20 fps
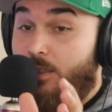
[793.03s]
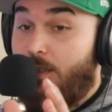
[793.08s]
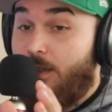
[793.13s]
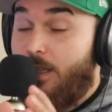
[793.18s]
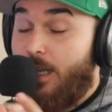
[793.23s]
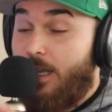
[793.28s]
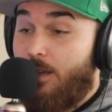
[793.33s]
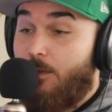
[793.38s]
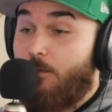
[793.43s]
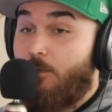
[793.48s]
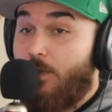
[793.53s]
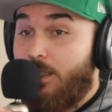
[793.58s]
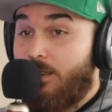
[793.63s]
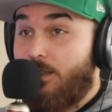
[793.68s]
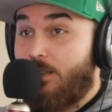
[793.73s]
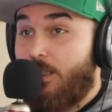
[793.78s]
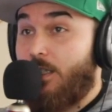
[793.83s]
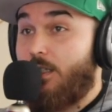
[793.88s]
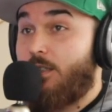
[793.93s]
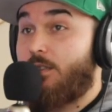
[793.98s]
They
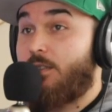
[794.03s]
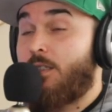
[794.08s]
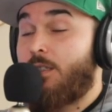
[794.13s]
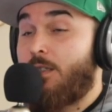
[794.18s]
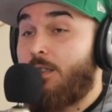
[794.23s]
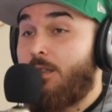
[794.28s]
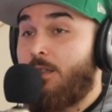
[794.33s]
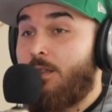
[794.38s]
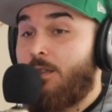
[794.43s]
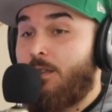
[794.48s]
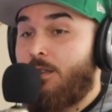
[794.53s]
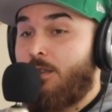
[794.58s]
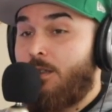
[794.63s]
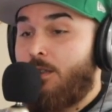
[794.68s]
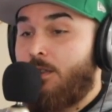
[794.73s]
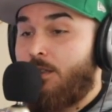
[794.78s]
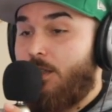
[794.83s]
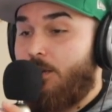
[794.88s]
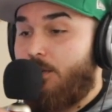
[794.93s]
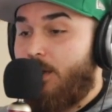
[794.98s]
convinced us
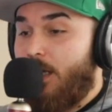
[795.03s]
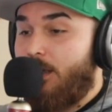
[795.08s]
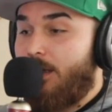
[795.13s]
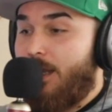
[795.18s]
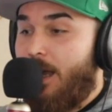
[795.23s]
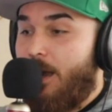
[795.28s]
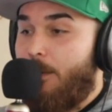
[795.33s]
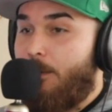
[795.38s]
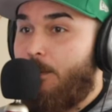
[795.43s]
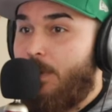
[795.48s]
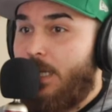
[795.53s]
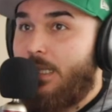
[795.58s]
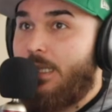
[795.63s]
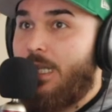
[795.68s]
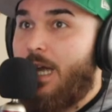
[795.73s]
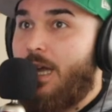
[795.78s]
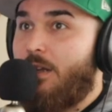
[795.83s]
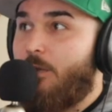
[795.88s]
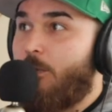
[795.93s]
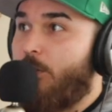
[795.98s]
to think that Bin
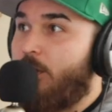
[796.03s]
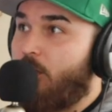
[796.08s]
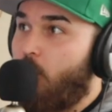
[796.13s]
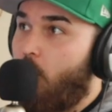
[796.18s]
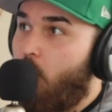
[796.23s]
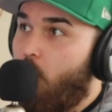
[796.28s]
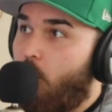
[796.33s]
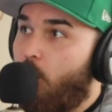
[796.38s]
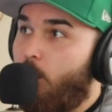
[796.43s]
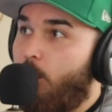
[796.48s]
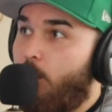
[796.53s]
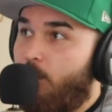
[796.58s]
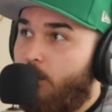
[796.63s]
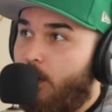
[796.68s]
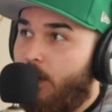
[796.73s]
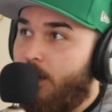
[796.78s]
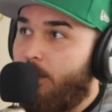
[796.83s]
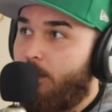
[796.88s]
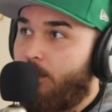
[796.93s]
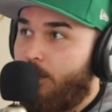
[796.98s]
Laden was a horrible
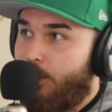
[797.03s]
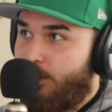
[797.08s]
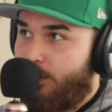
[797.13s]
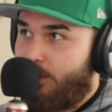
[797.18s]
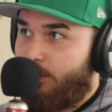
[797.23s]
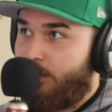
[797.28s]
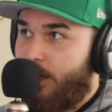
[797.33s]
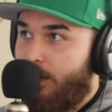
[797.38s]
fucking person,